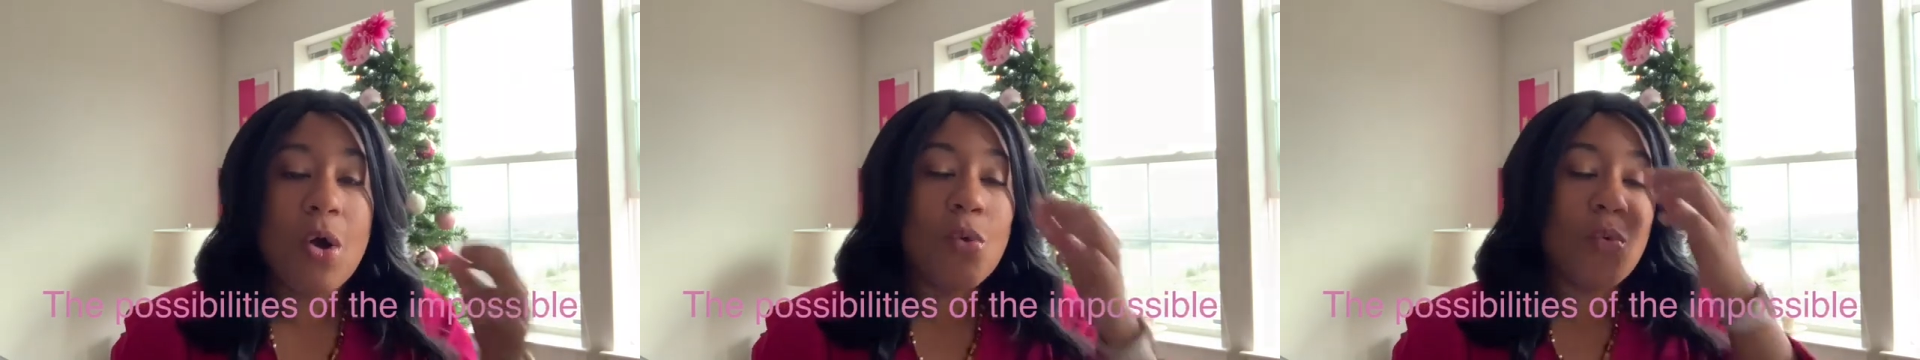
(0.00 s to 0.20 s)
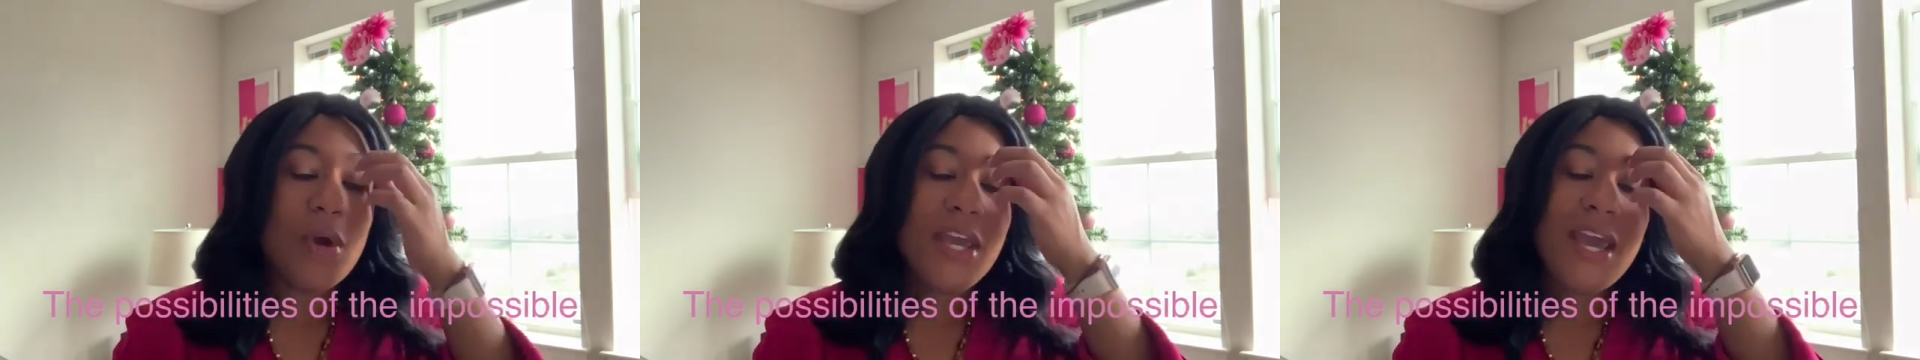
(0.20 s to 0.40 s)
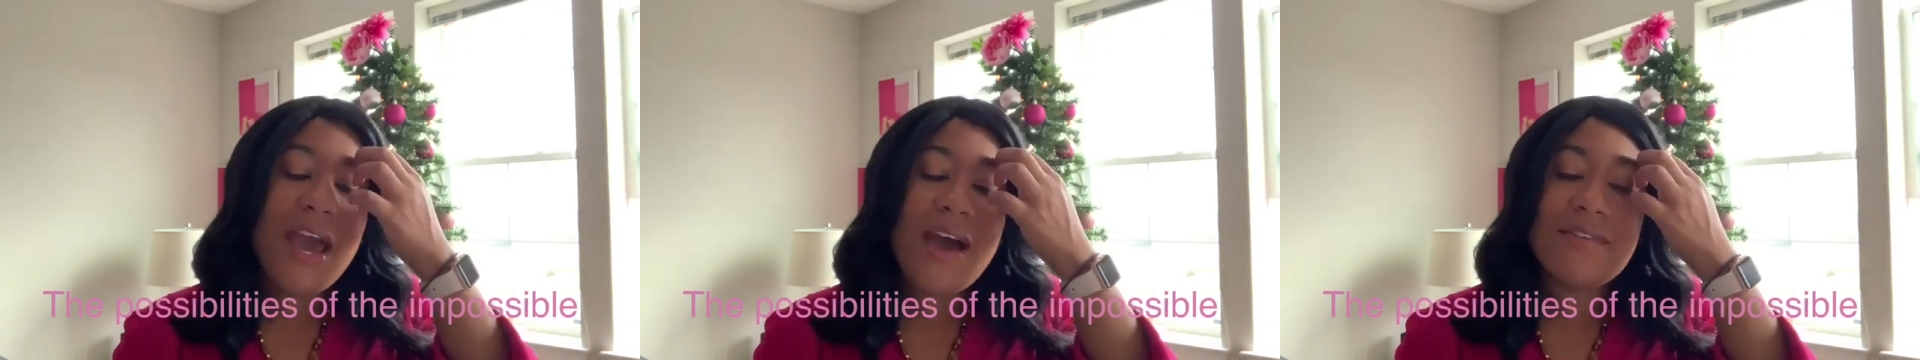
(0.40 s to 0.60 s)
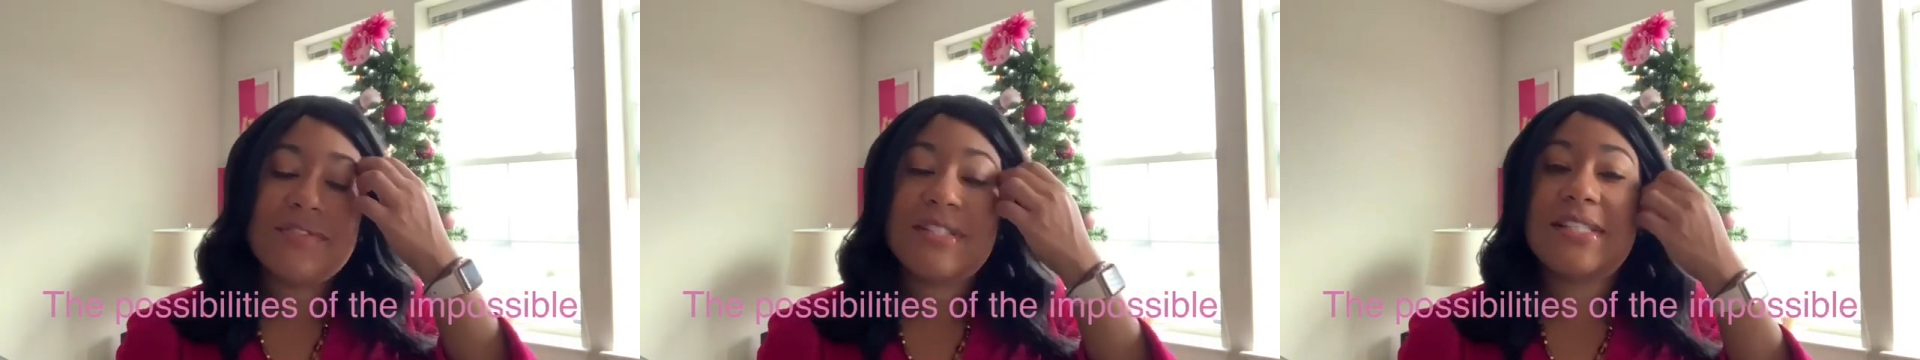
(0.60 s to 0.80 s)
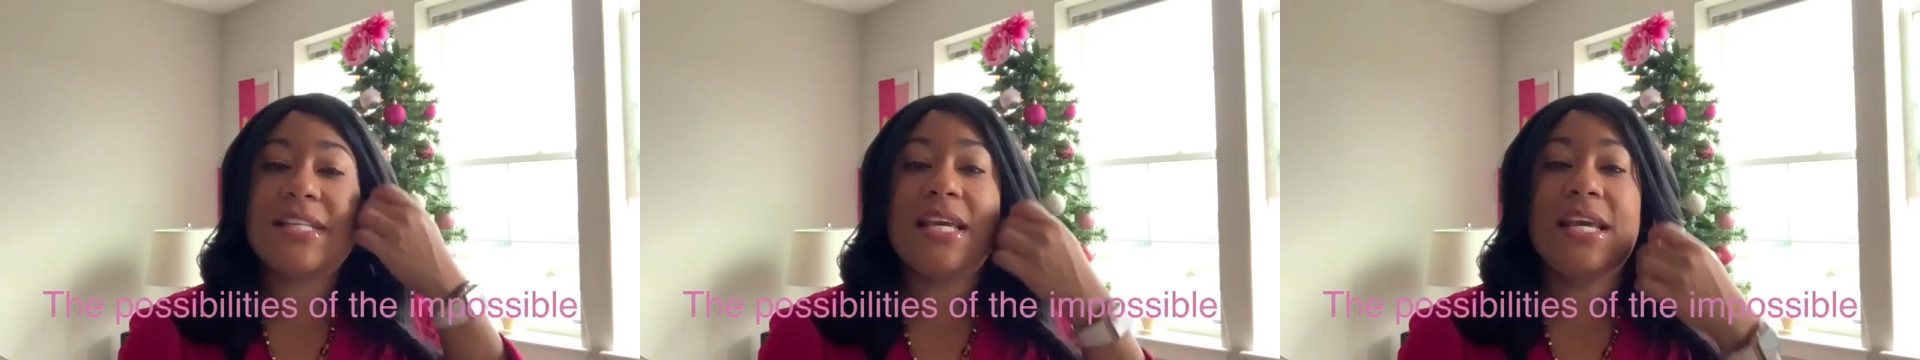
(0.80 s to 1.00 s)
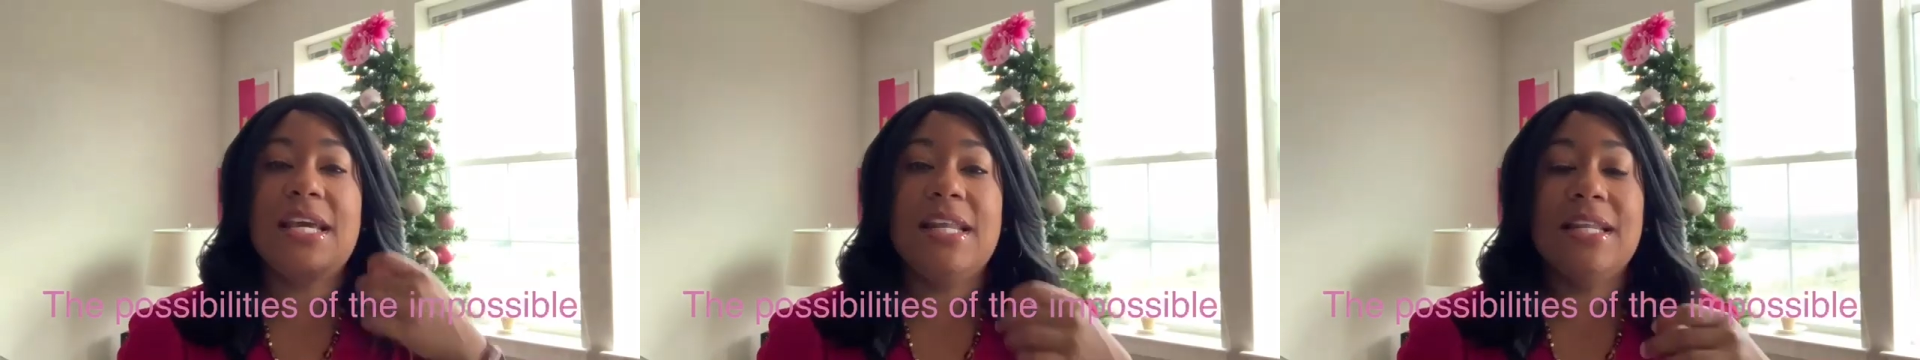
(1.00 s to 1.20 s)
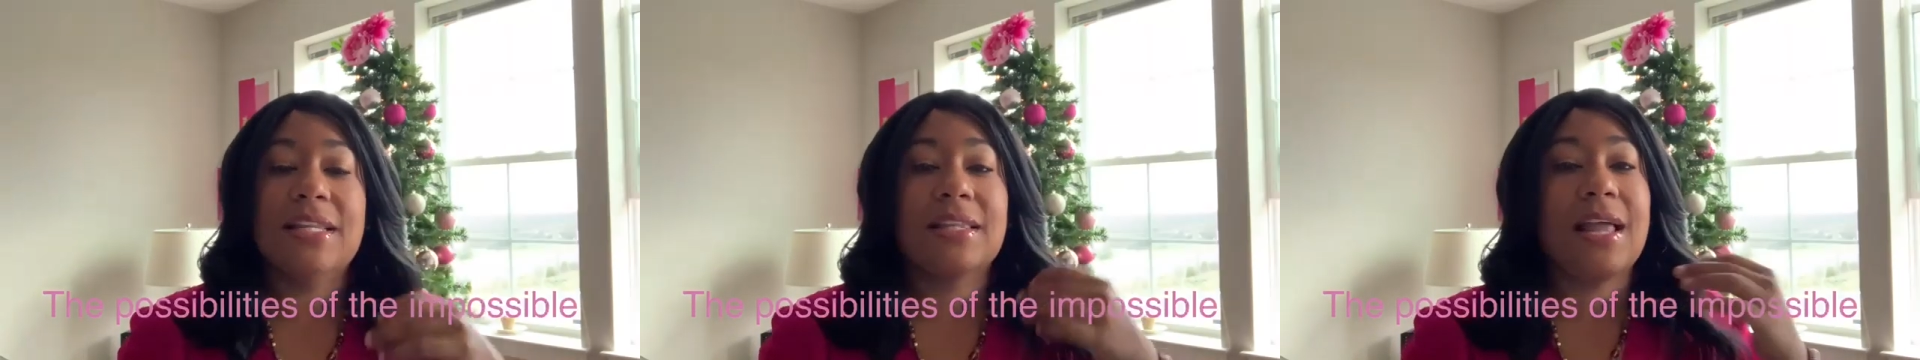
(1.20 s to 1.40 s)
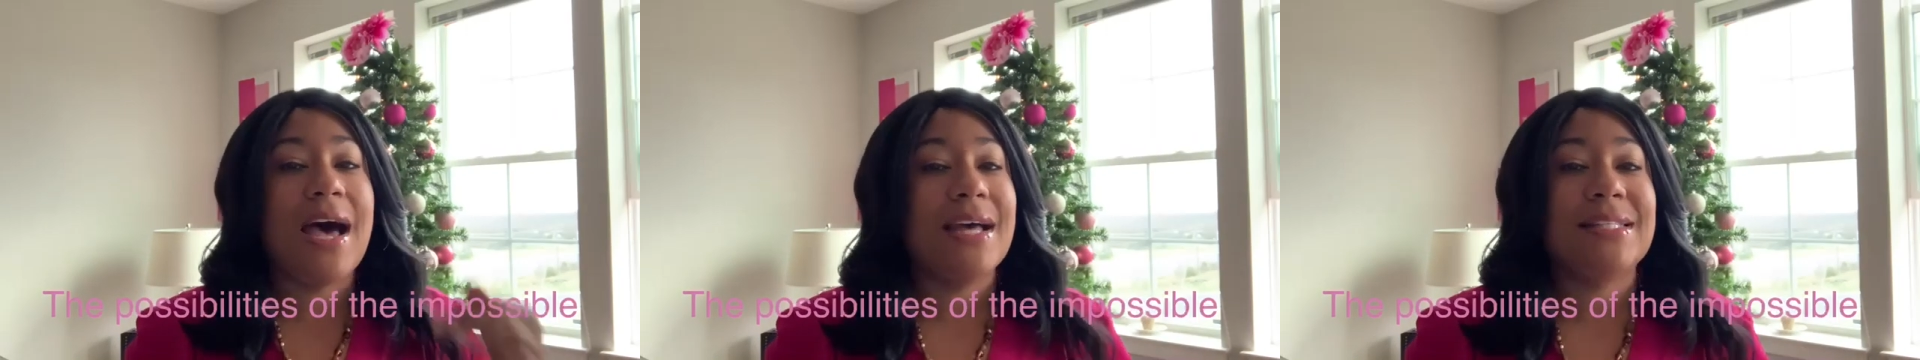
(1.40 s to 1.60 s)
We have seen
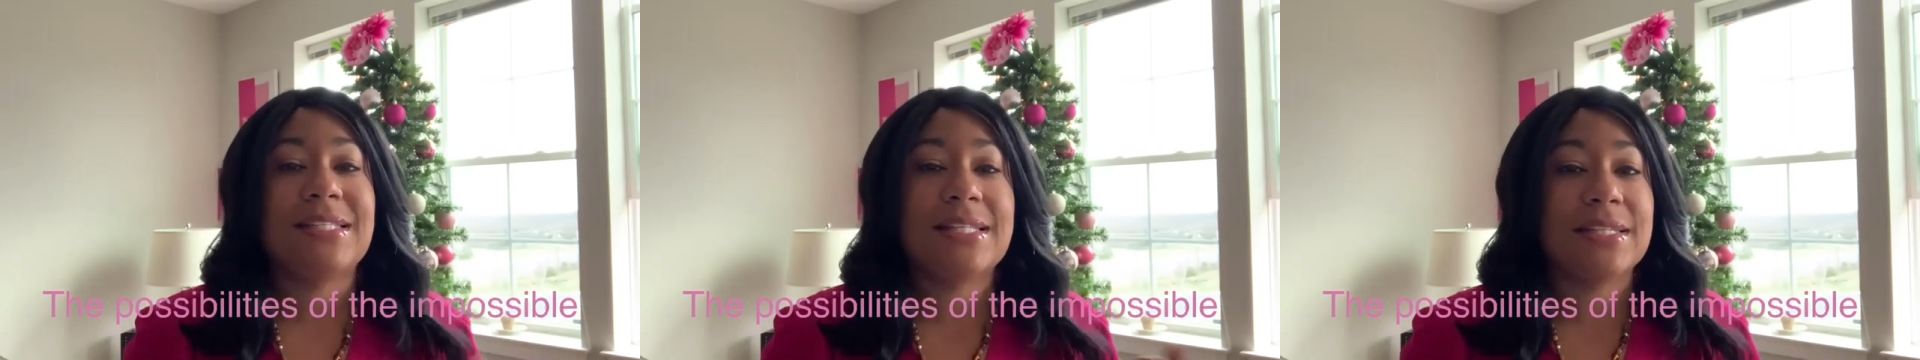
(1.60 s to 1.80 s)
lots